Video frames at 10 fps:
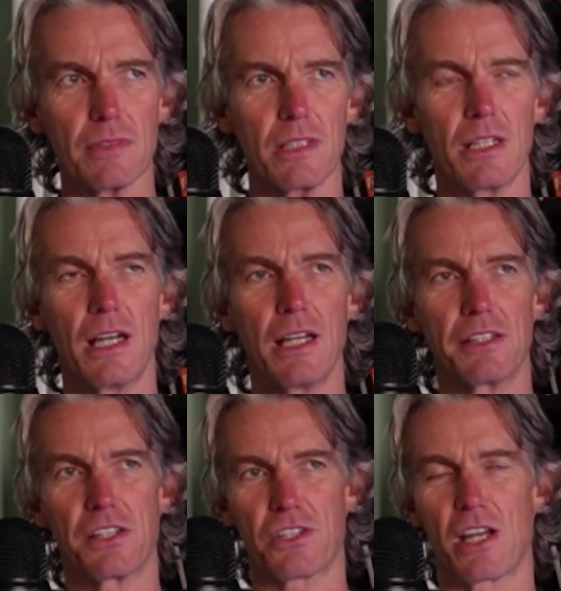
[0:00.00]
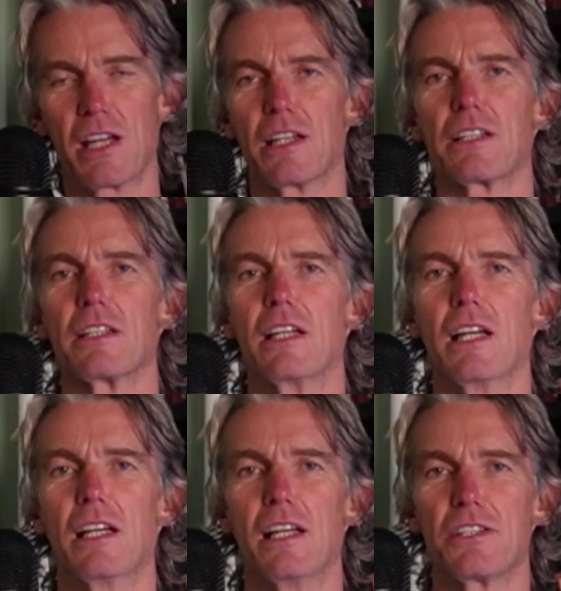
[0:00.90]
the desire
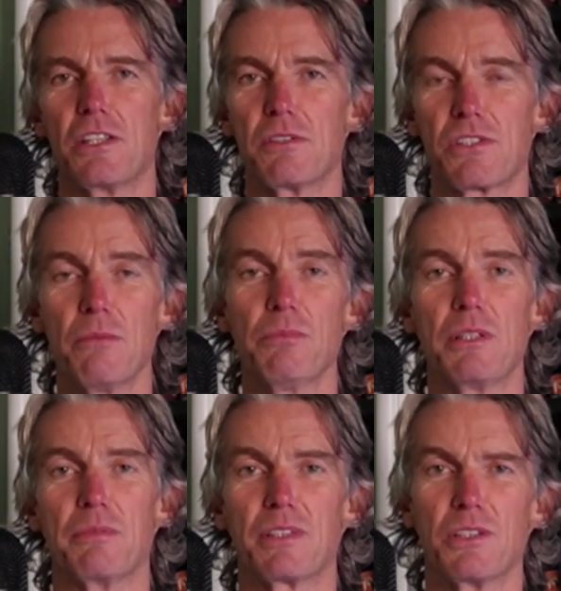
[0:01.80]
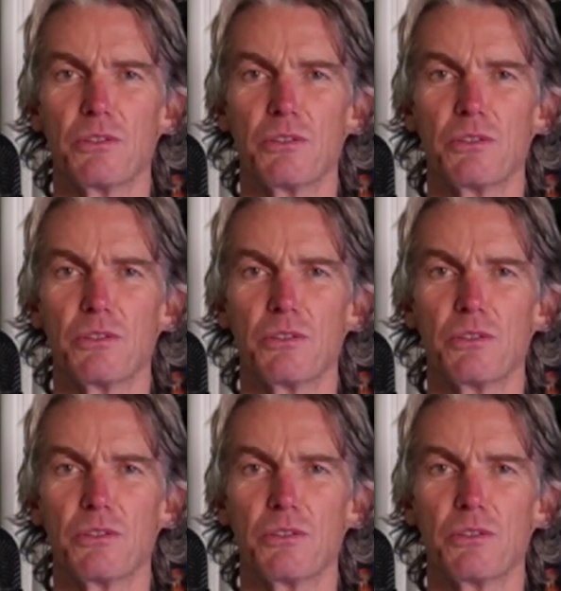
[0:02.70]
is to simply,